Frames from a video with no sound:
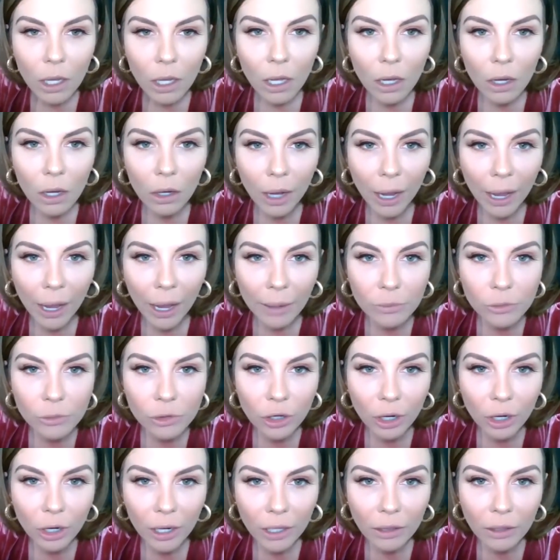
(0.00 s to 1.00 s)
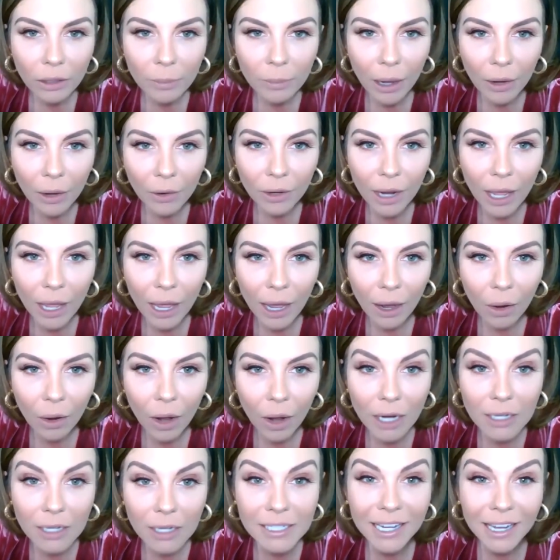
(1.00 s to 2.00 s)
Okay, I'm trying them out now.
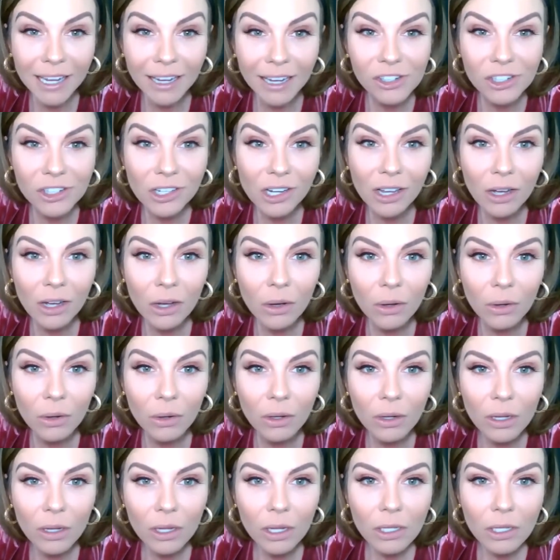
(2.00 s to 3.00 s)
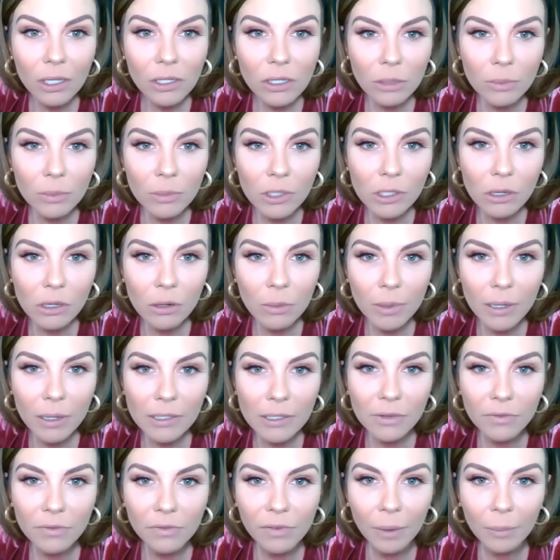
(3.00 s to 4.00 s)
Antiage. Oh, Dermoscope
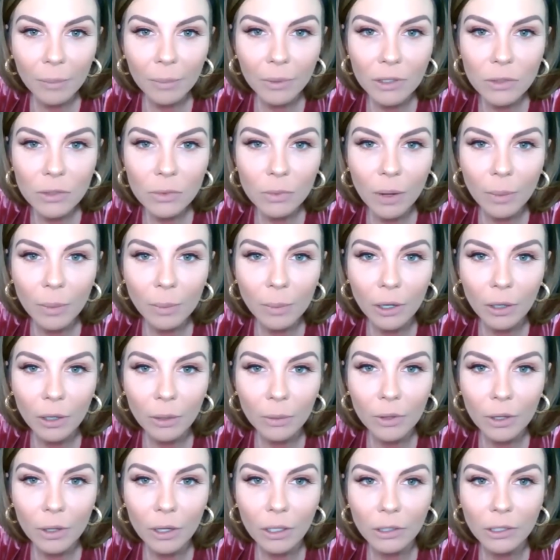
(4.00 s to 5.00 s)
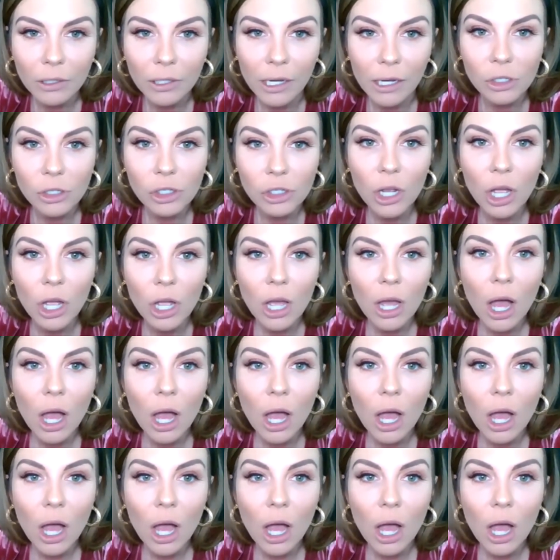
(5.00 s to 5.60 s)
has a fabulous webinar with Antiage.